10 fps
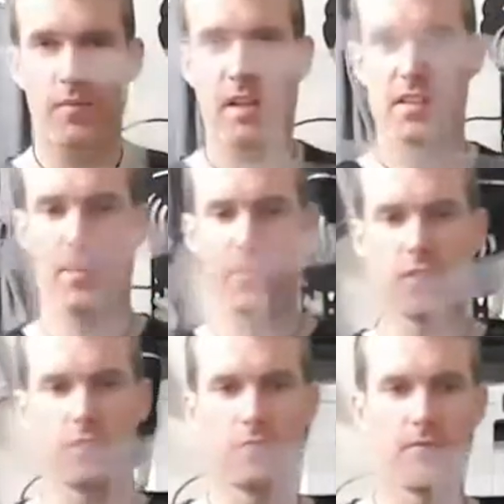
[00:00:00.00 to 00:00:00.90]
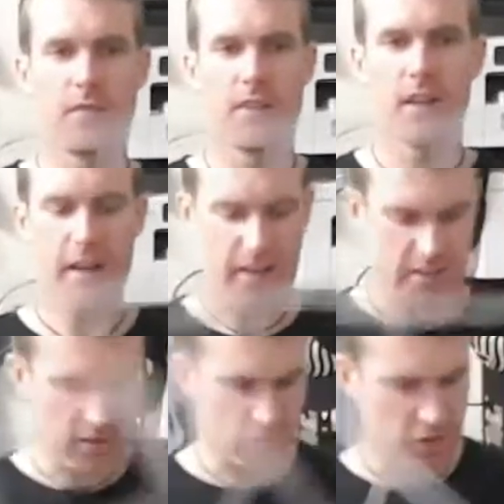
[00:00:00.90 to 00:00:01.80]
myself a little, I guess a
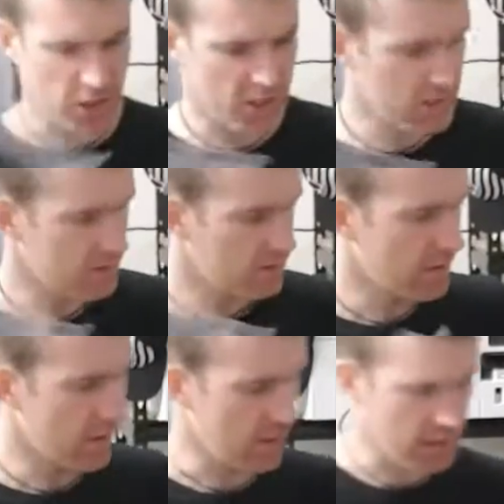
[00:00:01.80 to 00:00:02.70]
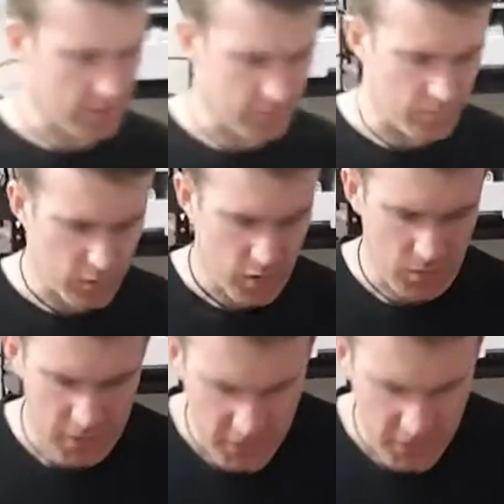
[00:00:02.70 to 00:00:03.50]
little jig, which